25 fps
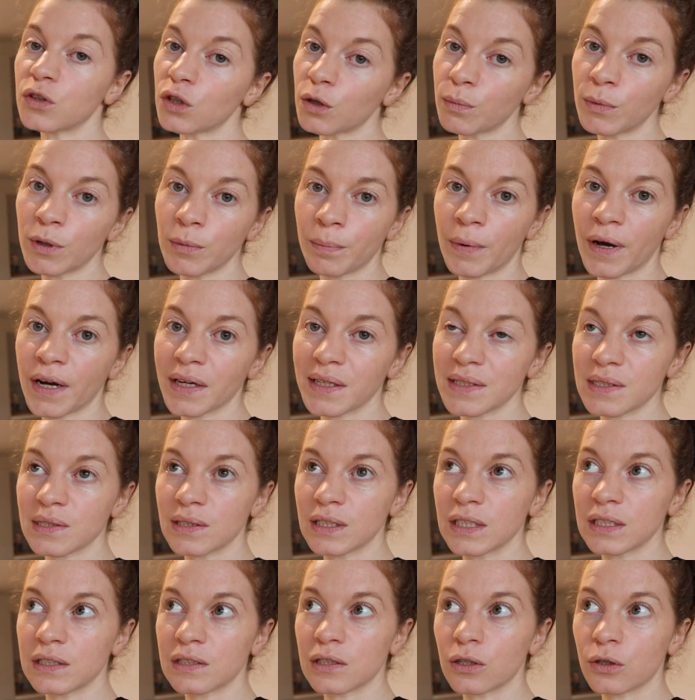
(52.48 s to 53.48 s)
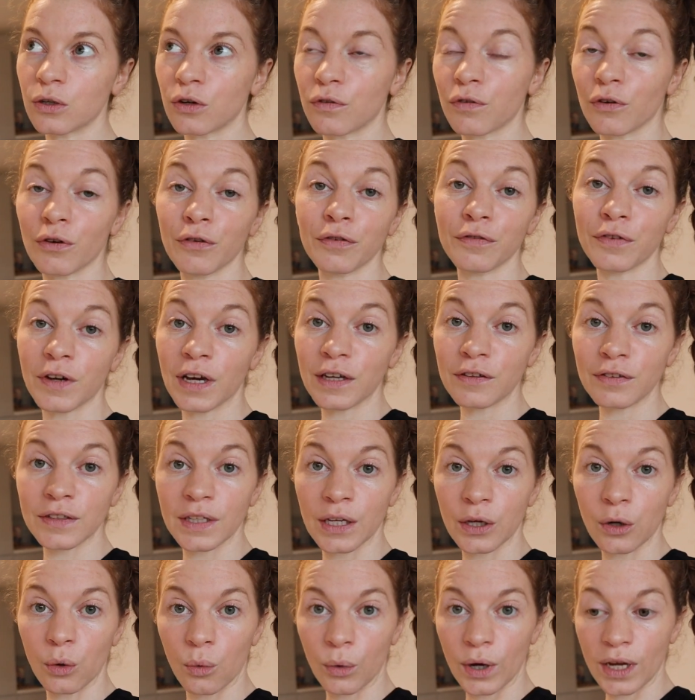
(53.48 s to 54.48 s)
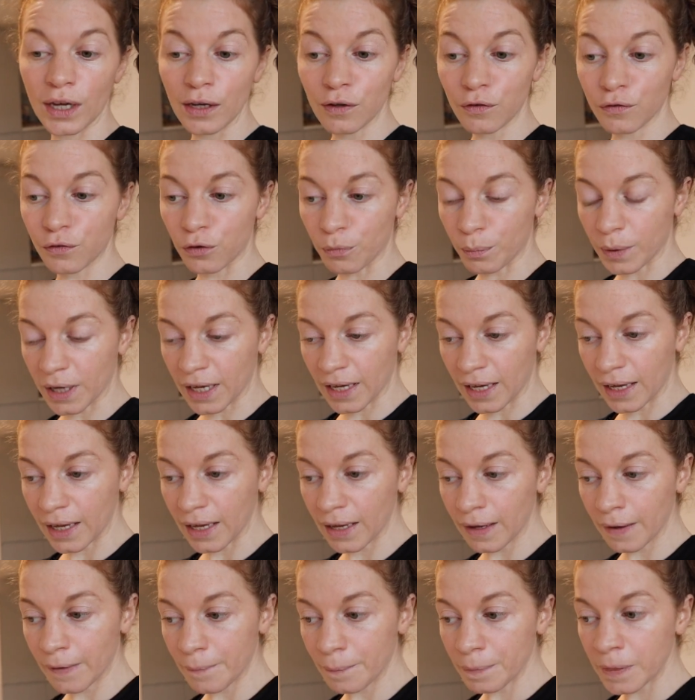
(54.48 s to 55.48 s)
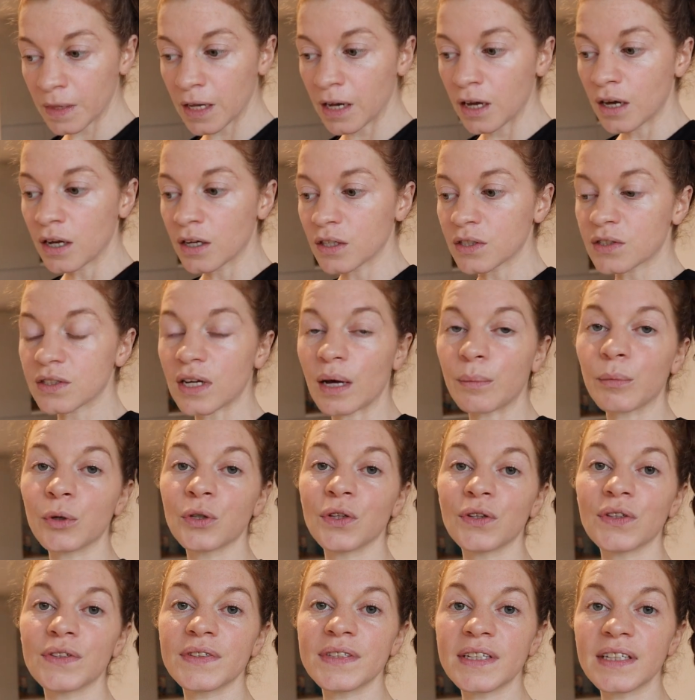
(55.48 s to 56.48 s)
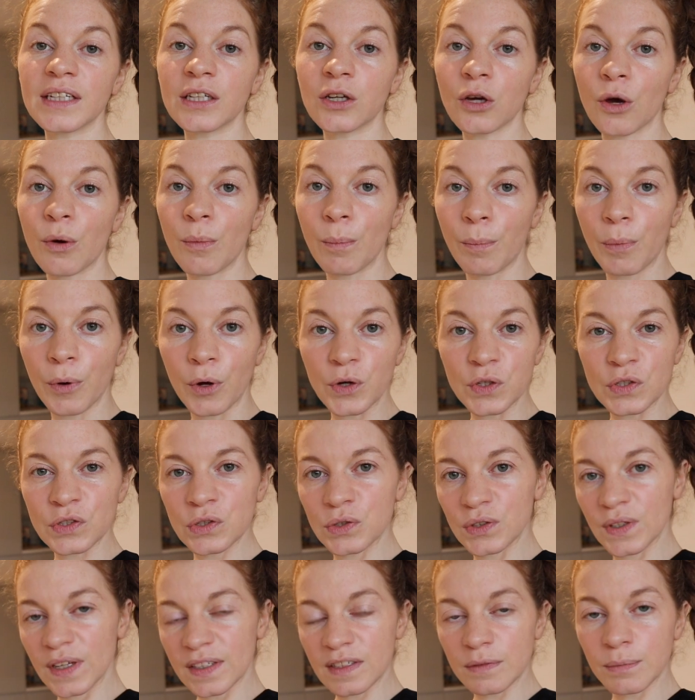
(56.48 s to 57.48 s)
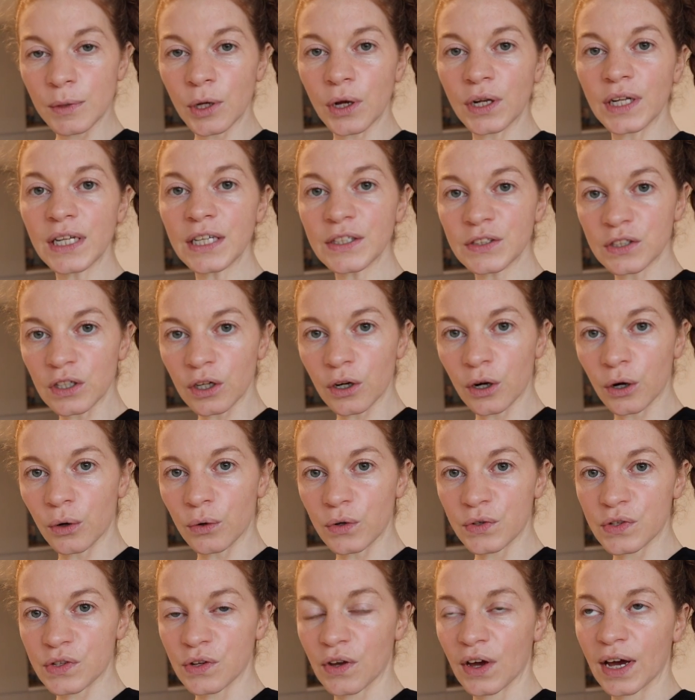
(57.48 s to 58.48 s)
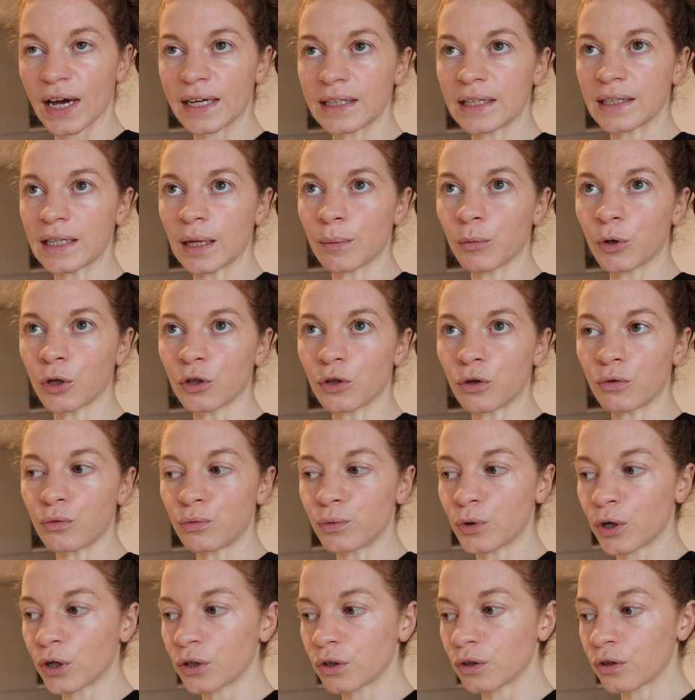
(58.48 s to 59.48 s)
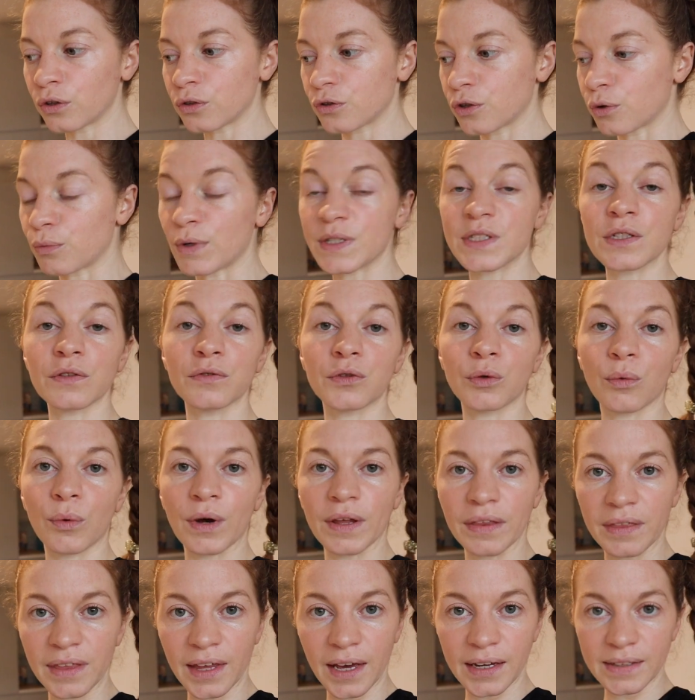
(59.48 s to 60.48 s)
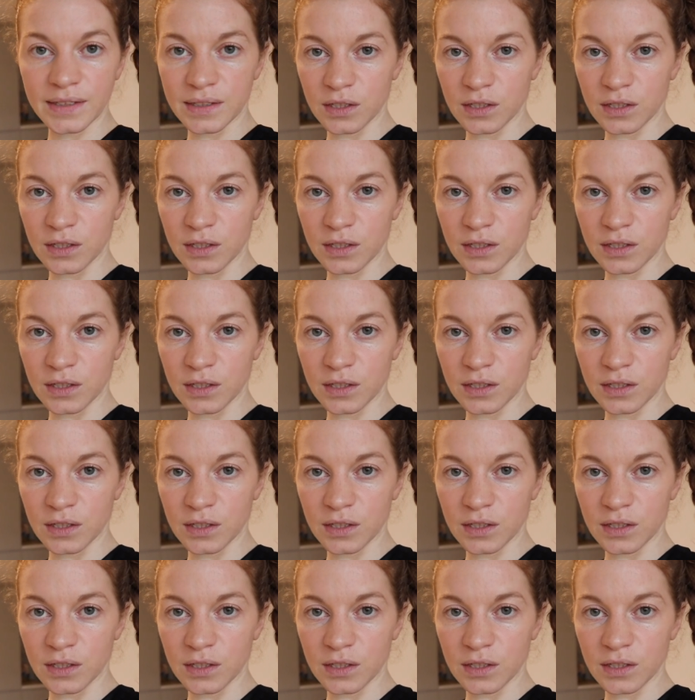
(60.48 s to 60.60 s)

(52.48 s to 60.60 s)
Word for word: Norman Park is a little over 5k away from here. So I'm going to take a bus to get me a little closer and then I'm going to run the rest of the way there.